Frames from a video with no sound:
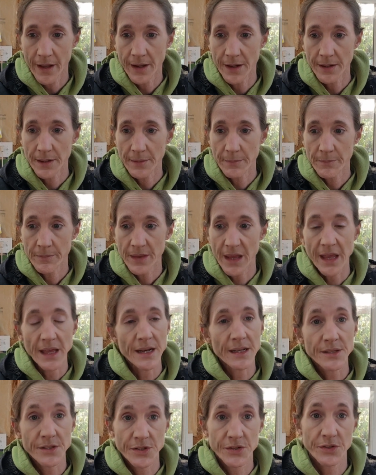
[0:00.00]

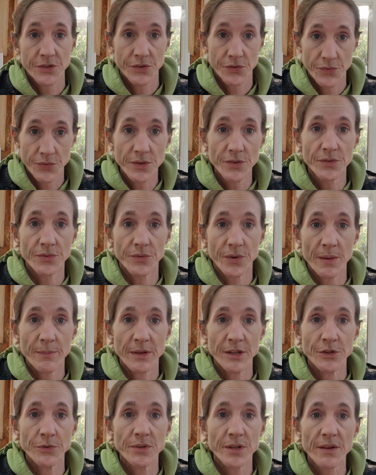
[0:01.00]
And it's true. I
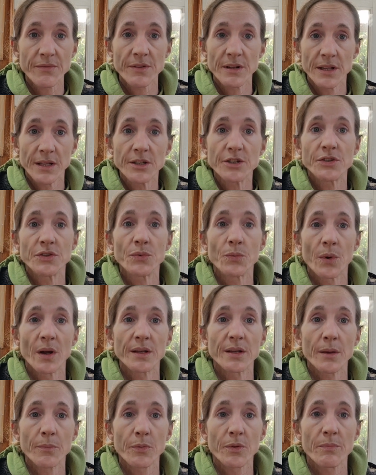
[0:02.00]
mean, you definitely do
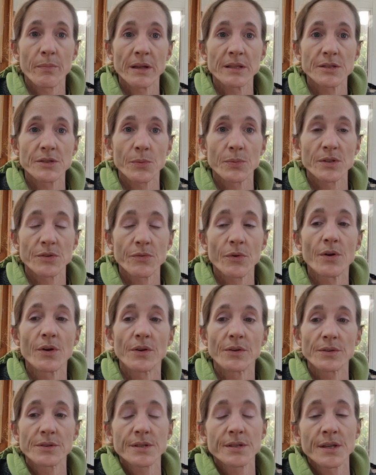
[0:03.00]
wind up with benzo
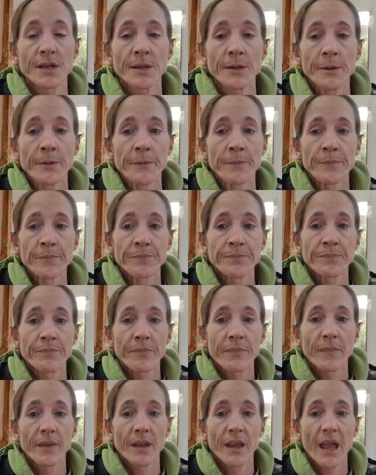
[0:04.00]
withdrawals.
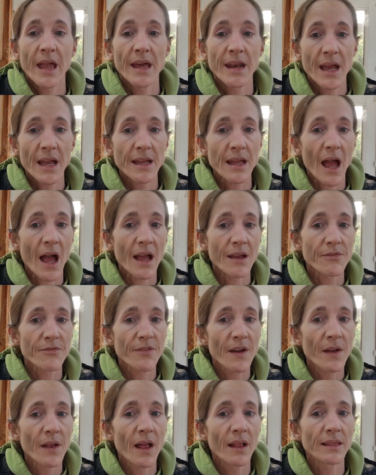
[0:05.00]
And I
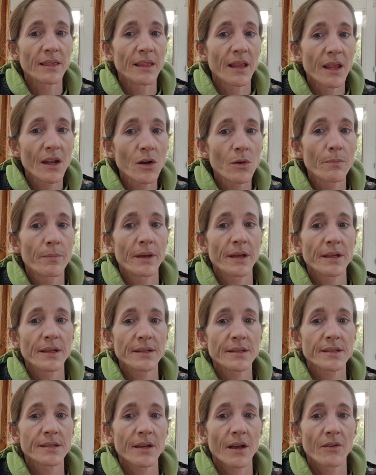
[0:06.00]
felt a little
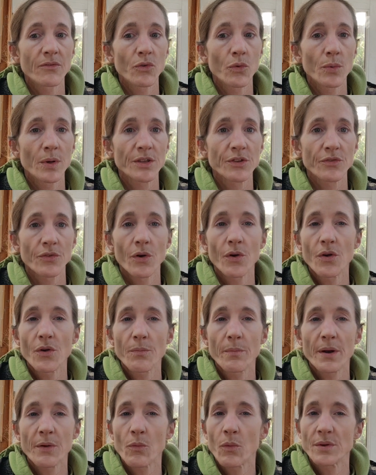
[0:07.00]
bit of a
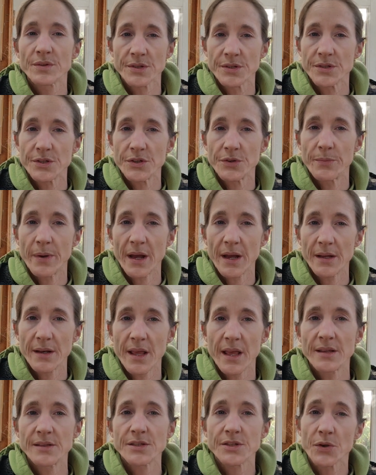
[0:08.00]
withdrawal, but it wasn't too
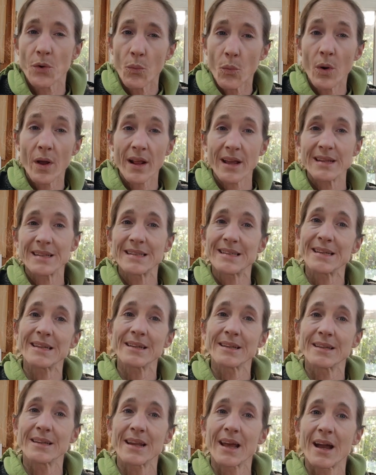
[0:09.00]
bad. And so what I
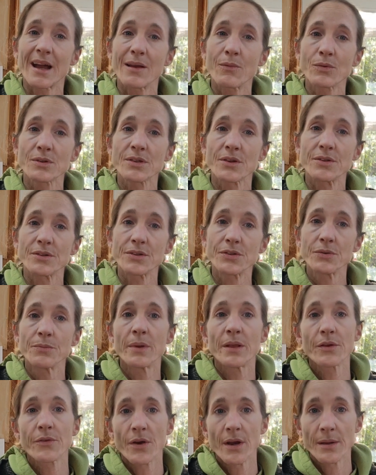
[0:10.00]
did, I was on 2
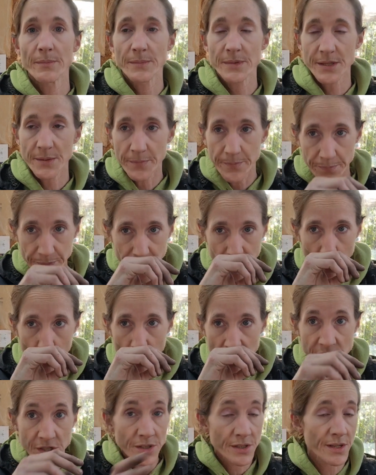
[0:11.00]
milligrams,
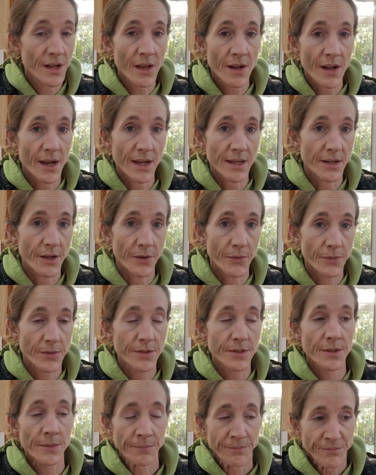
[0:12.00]
which is not a high
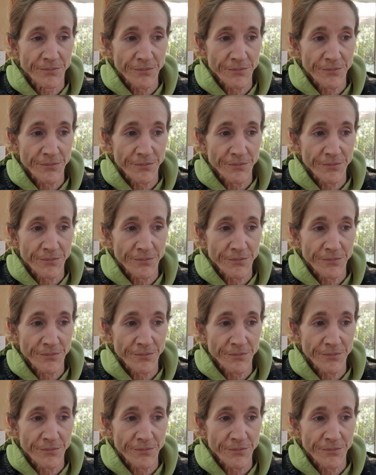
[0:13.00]
dose.